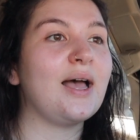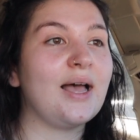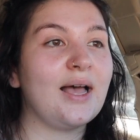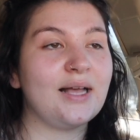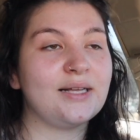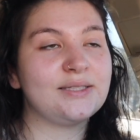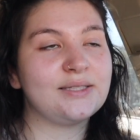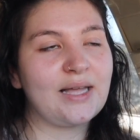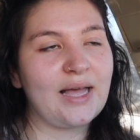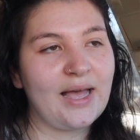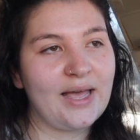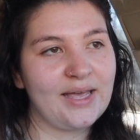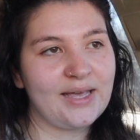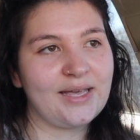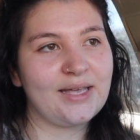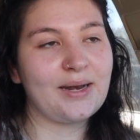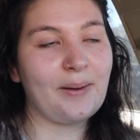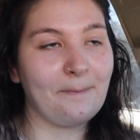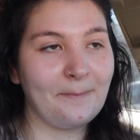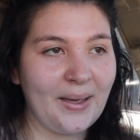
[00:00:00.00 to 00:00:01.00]
as I
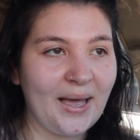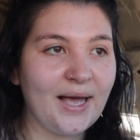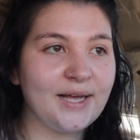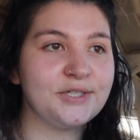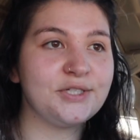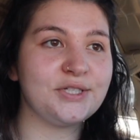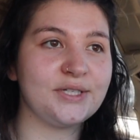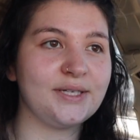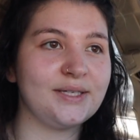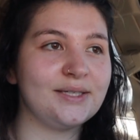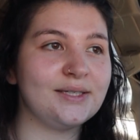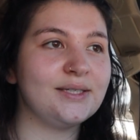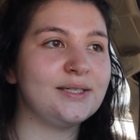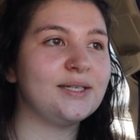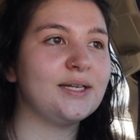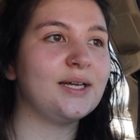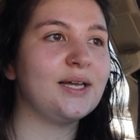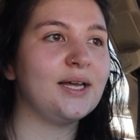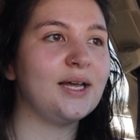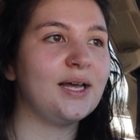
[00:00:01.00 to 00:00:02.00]
can imagine,
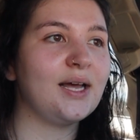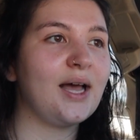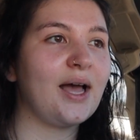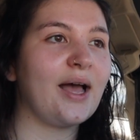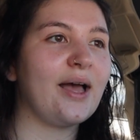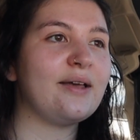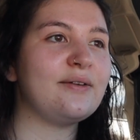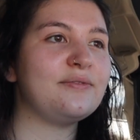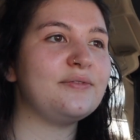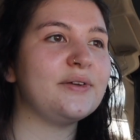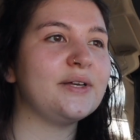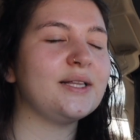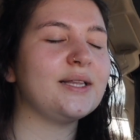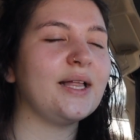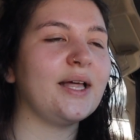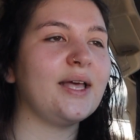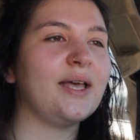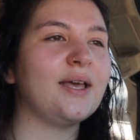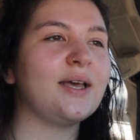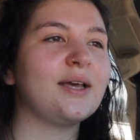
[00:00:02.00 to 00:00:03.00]
I feel
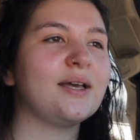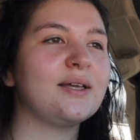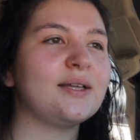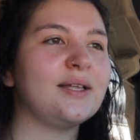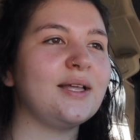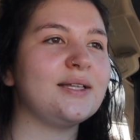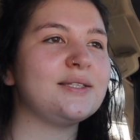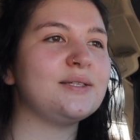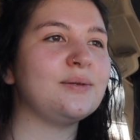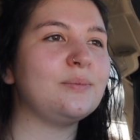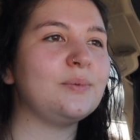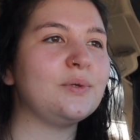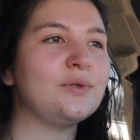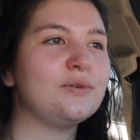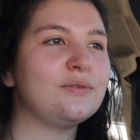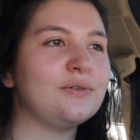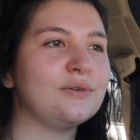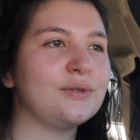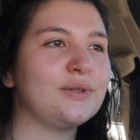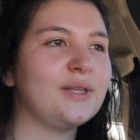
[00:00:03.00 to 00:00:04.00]
like it's a
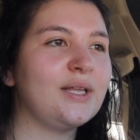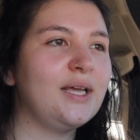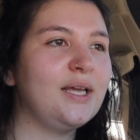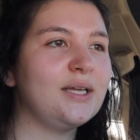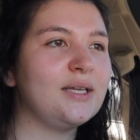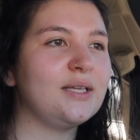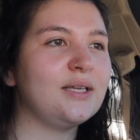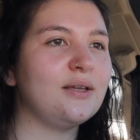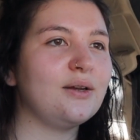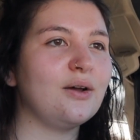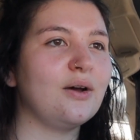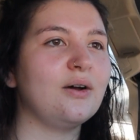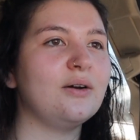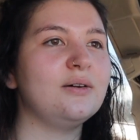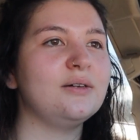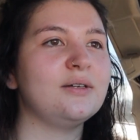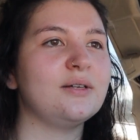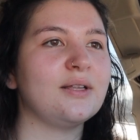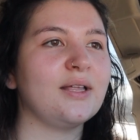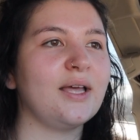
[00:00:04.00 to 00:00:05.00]
beautiful thing, you know?
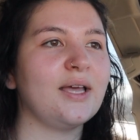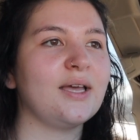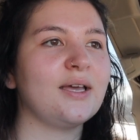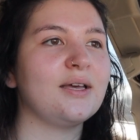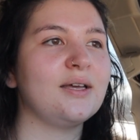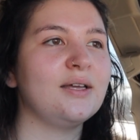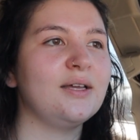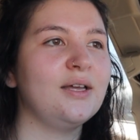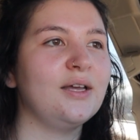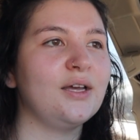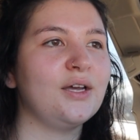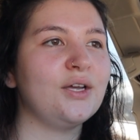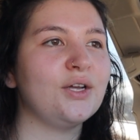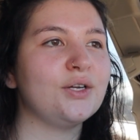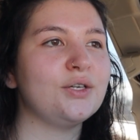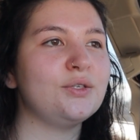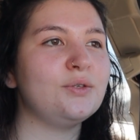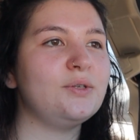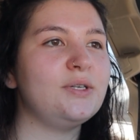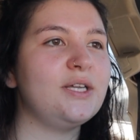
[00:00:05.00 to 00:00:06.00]
Like,
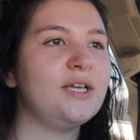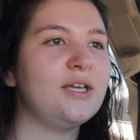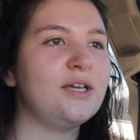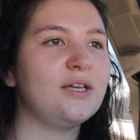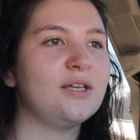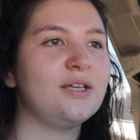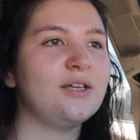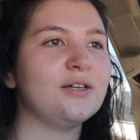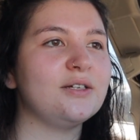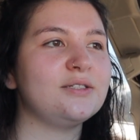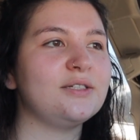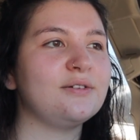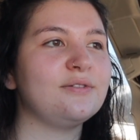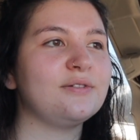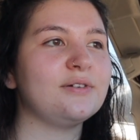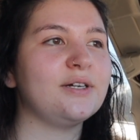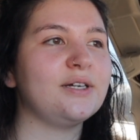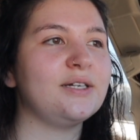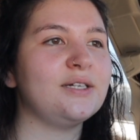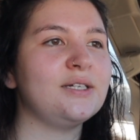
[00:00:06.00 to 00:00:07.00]
you're unique, you're
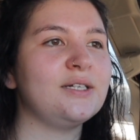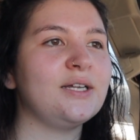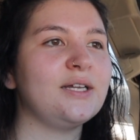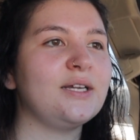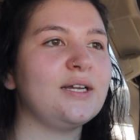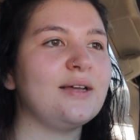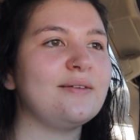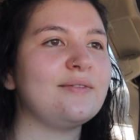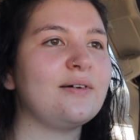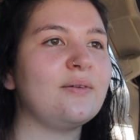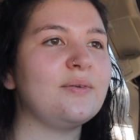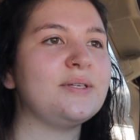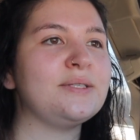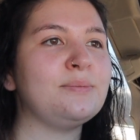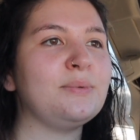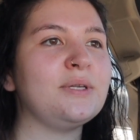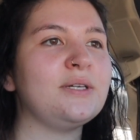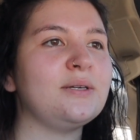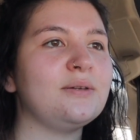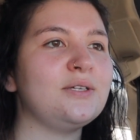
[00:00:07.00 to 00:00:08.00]
different. And I've always
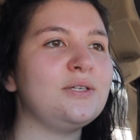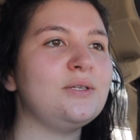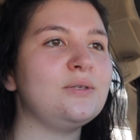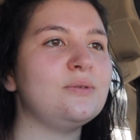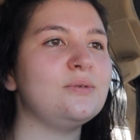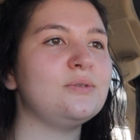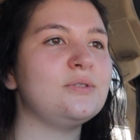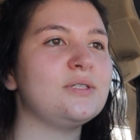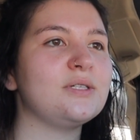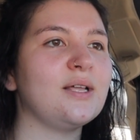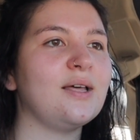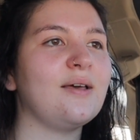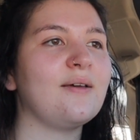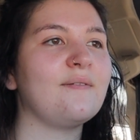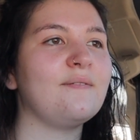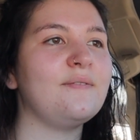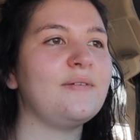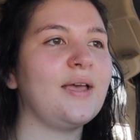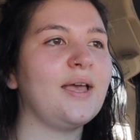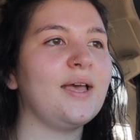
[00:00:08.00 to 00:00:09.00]
been a huge, like,
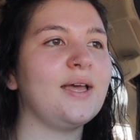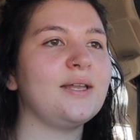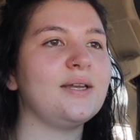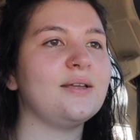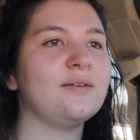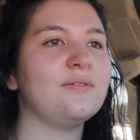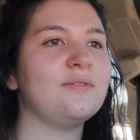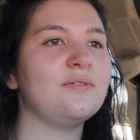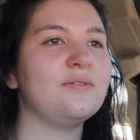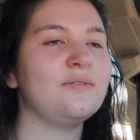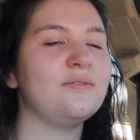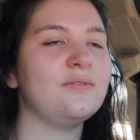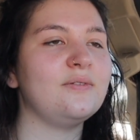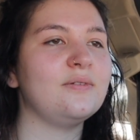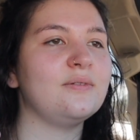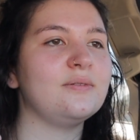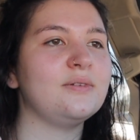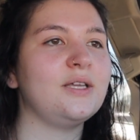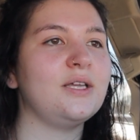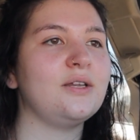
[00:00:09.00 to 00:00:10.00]
fan of,
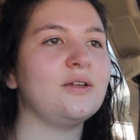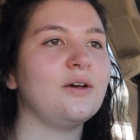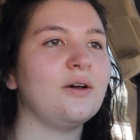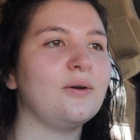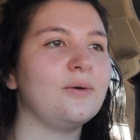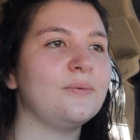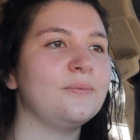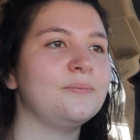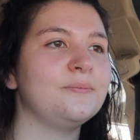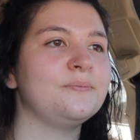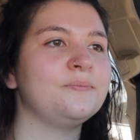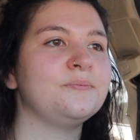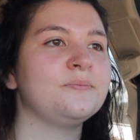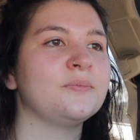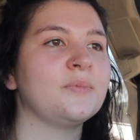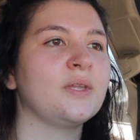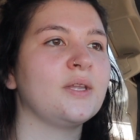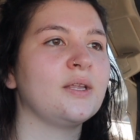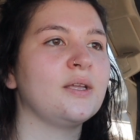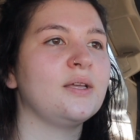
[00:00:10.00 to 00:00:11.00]
you know,
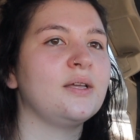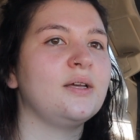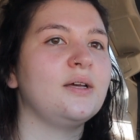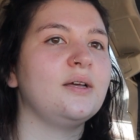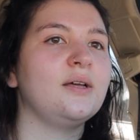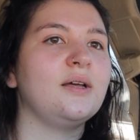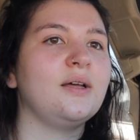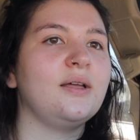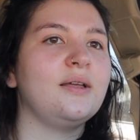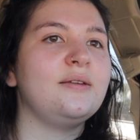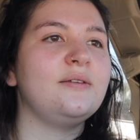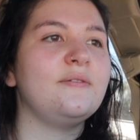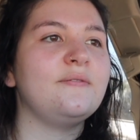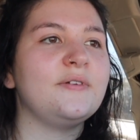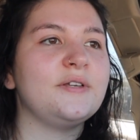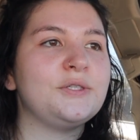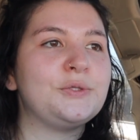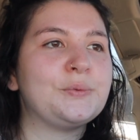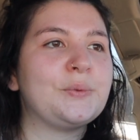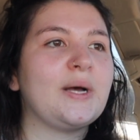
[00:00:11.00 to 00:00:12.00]

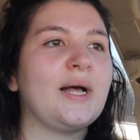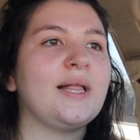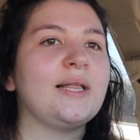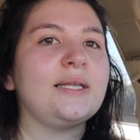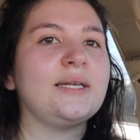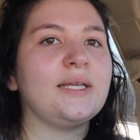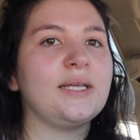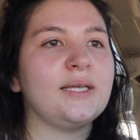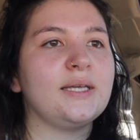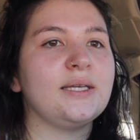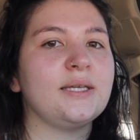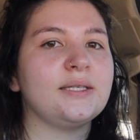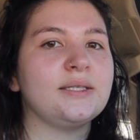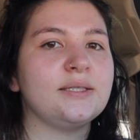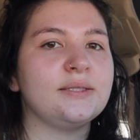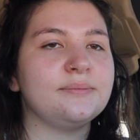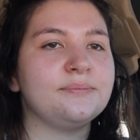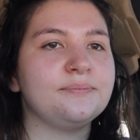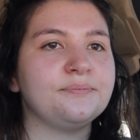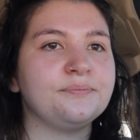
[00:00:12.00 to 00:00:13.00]
individuality
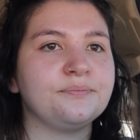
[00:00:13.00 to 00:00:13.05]
and